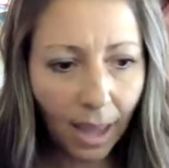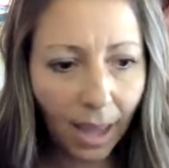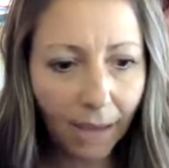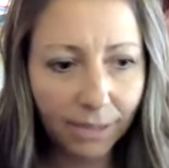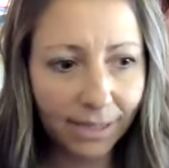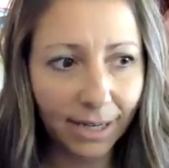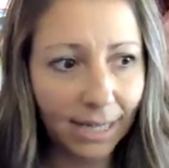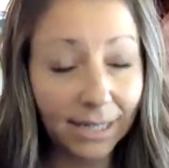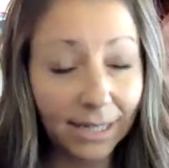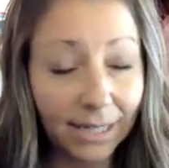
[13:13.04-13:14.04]
I was
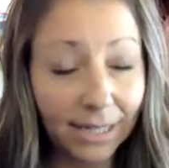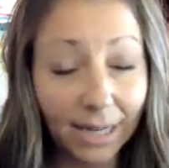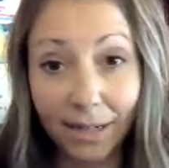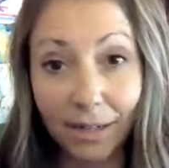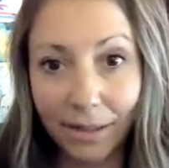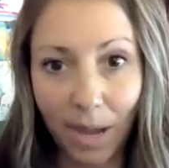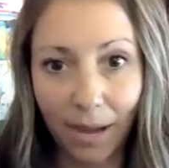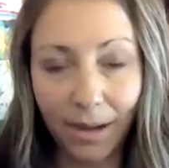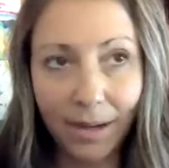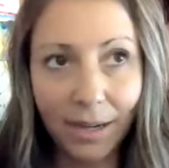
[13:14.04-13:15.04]
hitting 10 years at the
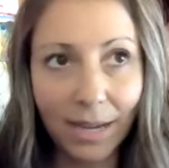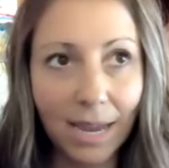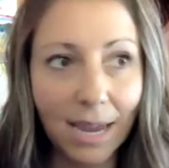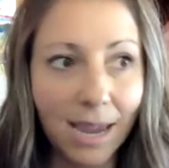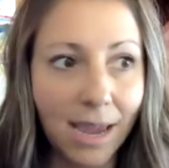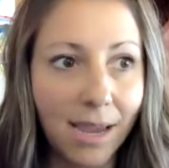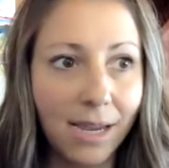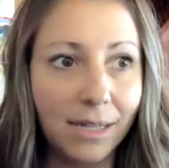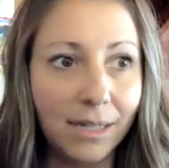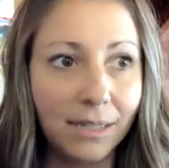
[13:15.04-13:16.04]
bank
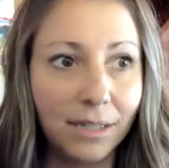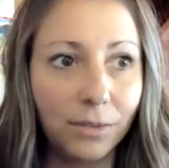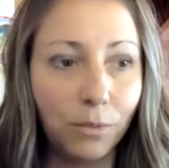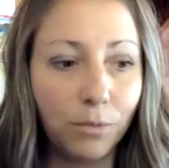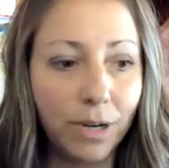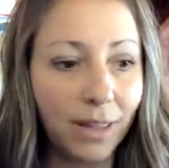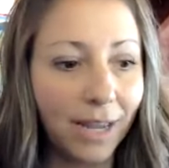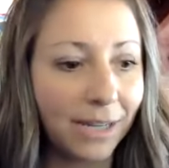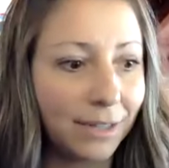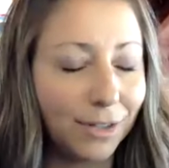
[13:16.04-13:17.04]
and
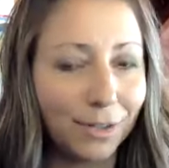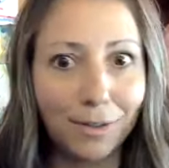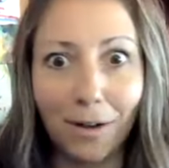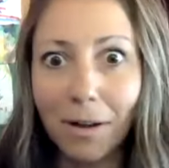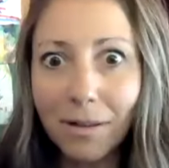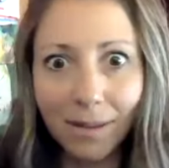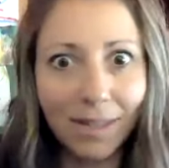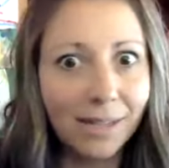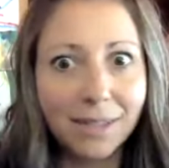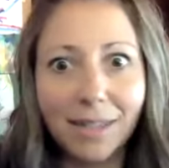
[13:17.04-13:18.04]
realized just all the
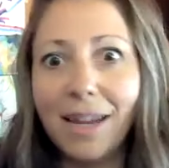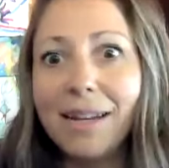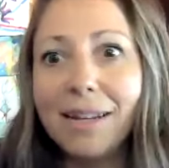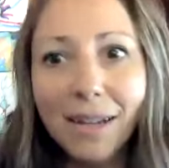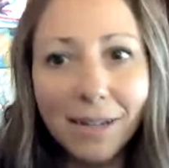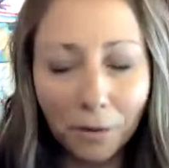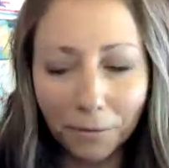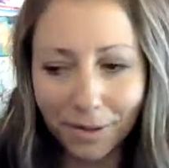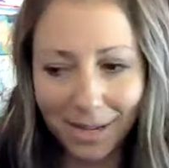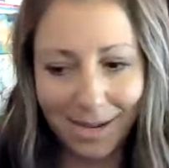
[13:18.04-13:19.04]
things that I had done
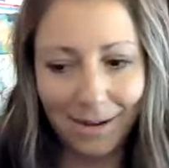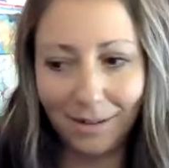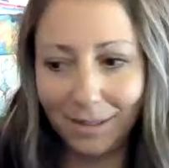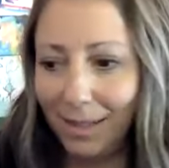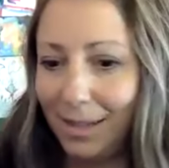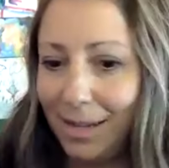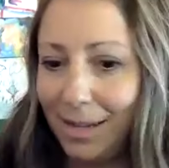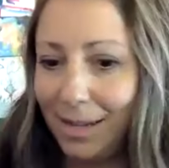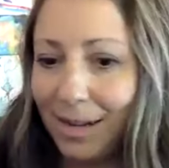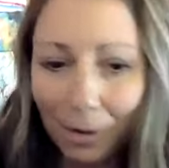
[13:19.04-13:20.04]
over the years and the
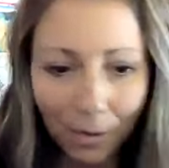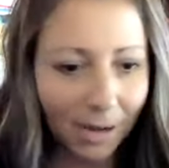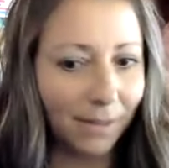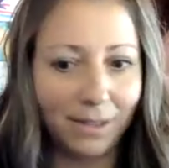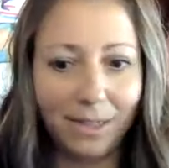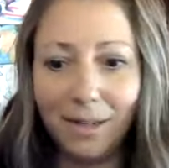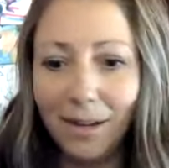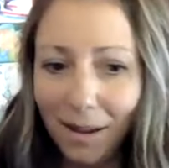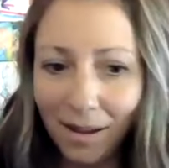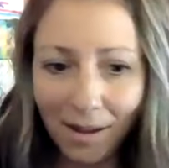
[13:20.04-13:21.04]
network I built
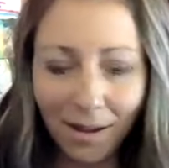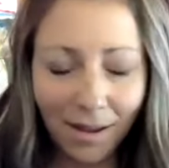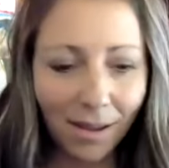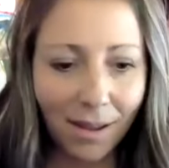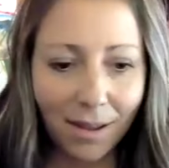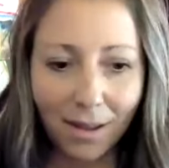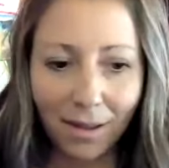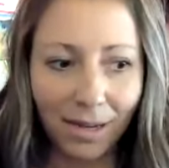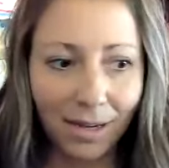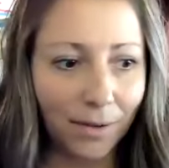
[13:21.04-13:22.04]
and,
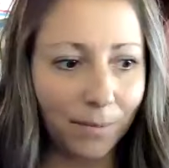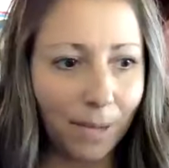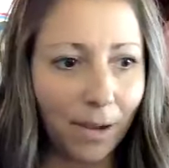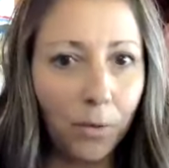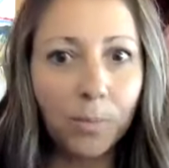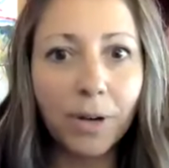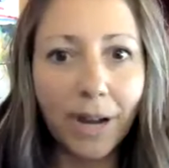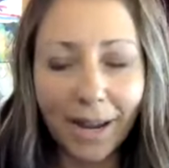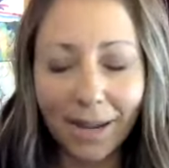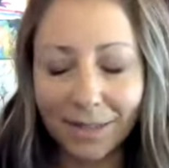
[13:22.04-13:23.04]
my own
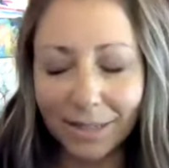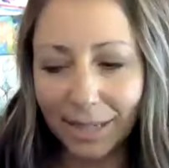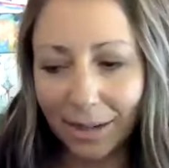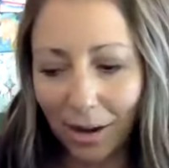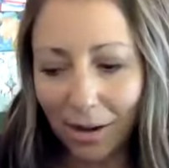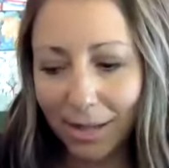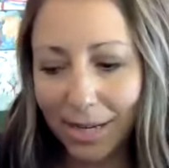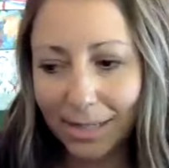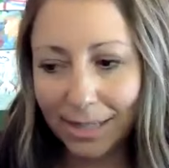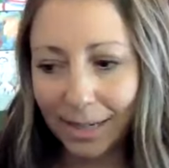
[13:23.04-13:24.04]
brand and all of
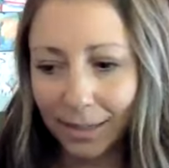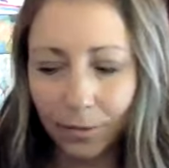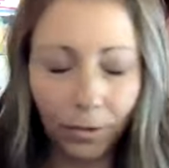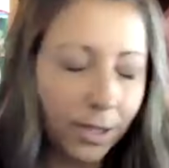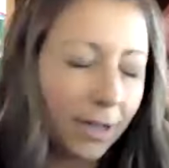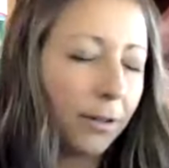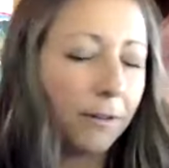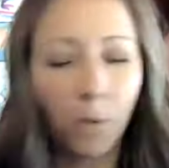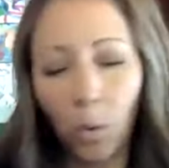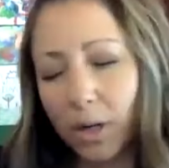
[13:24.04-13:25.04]
these things, 40 under
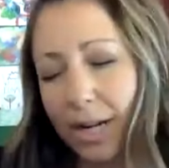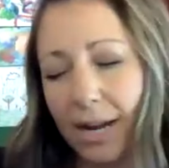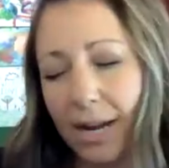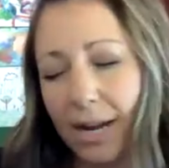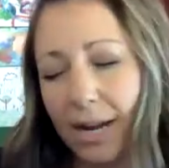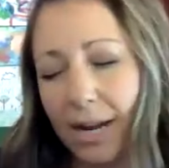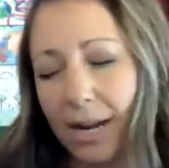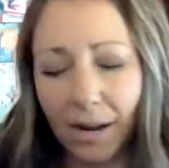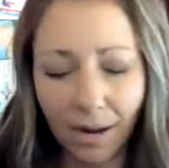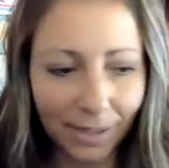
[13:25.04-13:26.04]
40,
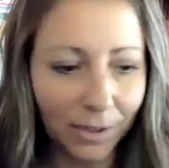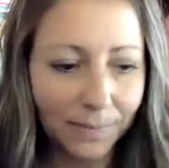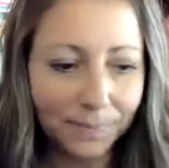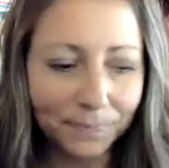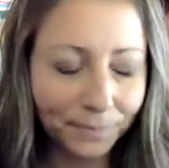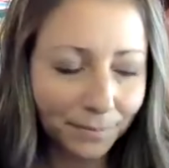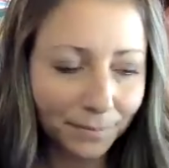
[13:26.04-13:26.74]
you know,